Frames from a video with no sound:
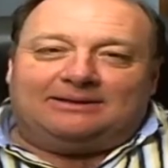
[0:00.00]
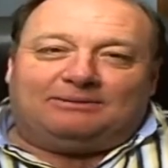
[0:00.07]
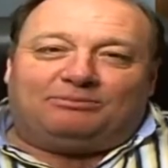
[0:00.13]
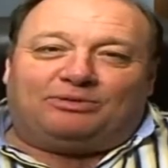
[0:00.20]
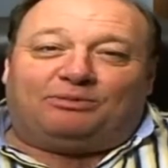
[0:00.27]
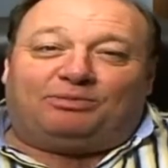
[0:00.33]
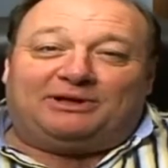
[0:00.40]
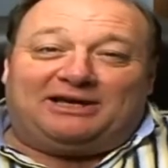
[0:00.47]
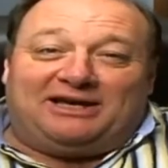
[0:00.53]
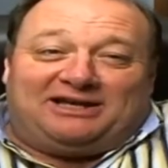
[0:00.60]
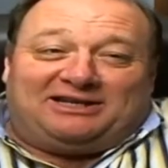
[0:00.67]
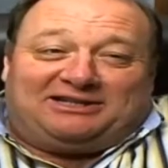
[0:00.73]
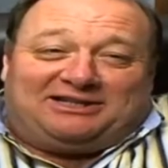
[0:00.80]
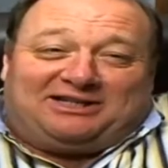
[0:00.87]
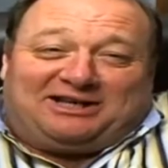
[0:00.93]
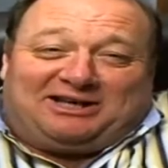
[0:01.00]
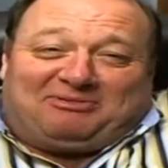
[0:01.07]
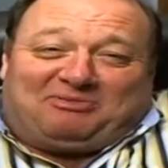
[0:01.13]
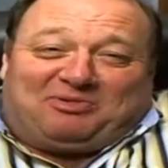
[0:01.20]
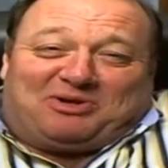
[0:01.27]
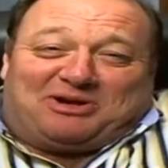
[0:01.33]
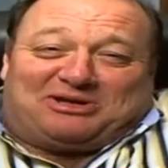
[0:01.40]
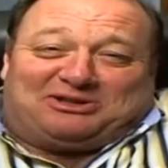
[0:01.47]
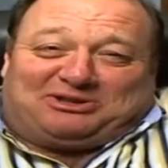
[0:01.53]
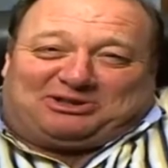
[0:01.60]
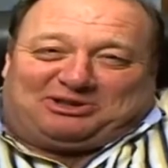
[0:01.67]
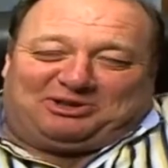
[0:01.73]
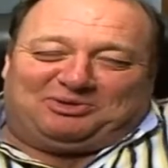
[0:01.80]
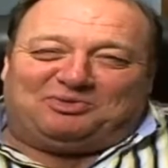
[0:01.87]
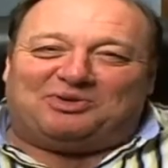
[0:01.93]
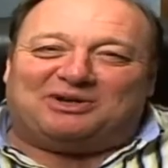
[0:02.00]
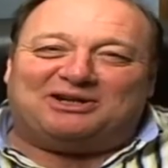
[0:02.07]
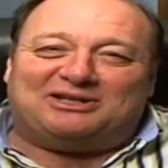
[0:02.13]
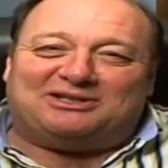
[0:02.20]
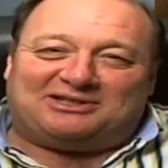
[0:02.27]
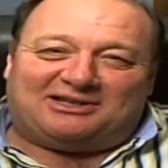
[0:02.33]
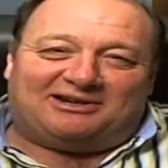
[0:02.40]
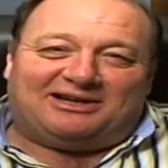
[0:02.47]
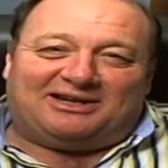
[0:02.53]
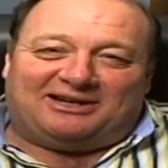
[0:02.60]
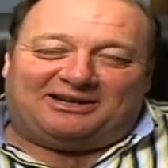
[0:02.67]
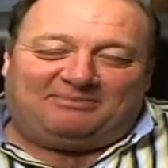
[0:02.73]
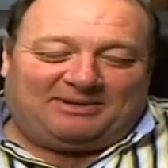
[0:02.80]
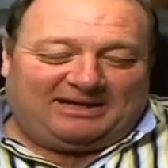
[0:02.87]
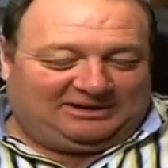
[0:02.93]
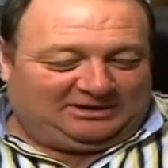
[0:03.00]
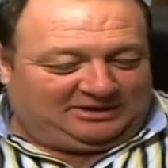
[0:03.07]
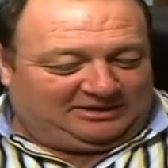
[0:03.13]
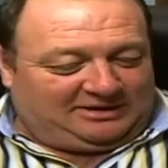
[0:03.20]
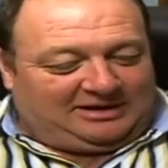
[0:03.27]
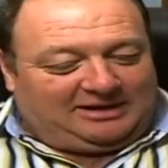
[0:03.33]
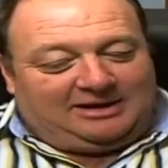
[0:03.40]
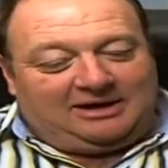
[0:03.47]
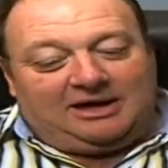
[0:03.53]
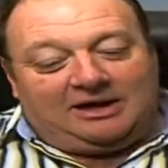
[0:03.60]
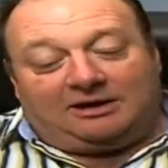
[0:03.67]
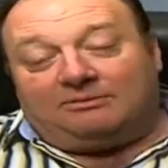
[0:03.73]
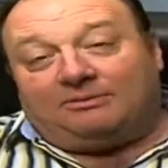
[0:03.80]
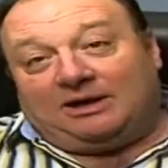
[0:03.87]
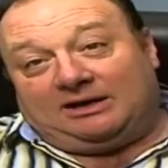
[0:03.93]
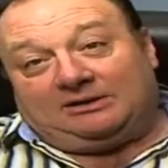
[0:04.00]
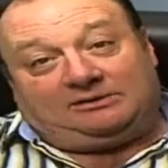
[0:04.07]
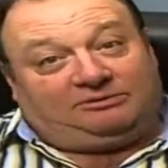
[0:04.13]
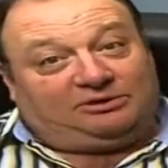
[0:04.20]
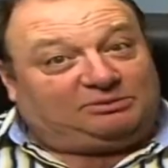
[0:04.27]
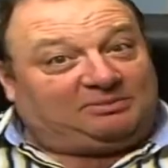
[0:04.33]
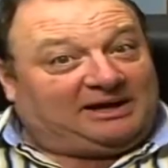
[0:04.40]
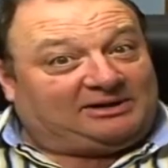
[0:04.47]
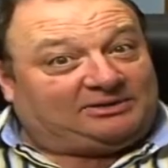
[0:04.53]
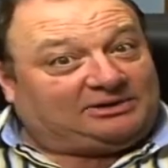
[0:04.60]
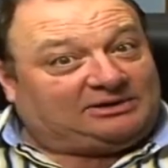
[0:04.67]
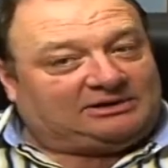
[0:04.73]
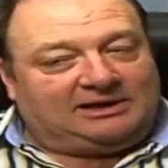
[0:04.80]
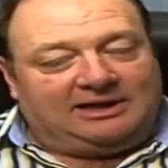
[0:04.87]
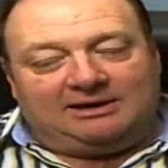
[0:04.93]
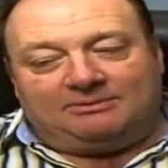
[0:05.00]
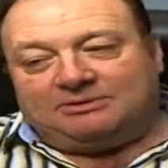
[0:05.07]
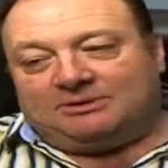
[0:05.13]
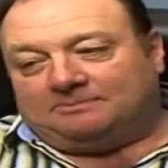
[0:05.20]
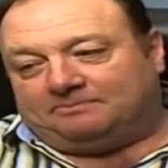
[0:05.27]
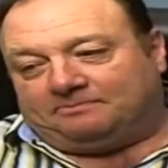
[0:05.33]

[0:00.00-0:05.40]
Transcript: probably the worst two words that I could imagine coming out of a spouse's lips.